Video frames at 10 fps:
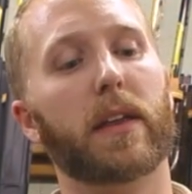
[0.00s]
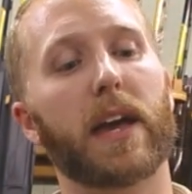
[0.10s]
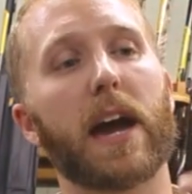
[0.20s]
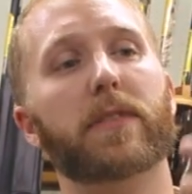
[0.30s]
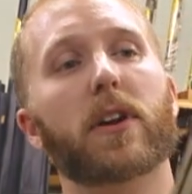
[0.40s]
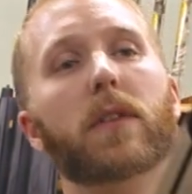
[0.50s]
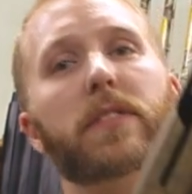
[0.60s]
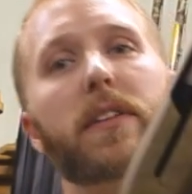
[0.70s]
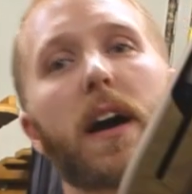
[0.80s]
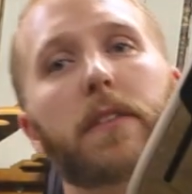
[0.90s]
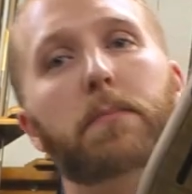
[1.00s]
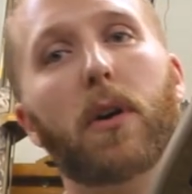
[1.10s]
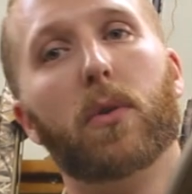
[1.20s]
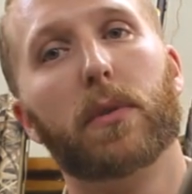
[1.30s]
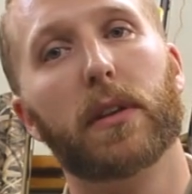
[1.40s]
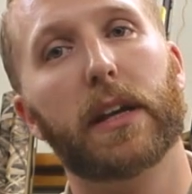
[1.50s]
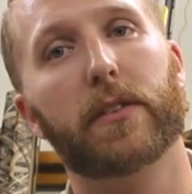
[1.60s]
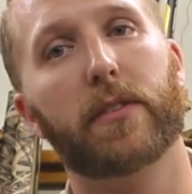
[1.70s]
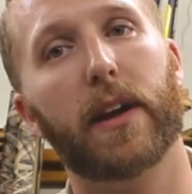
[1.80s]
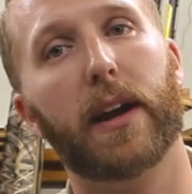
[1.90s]
They have the oversized bolt
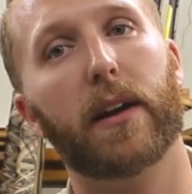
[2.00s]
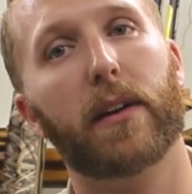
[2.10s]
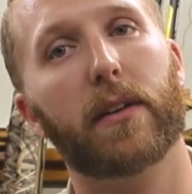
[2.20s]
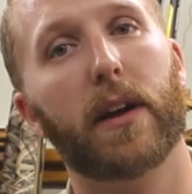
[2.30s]
release there.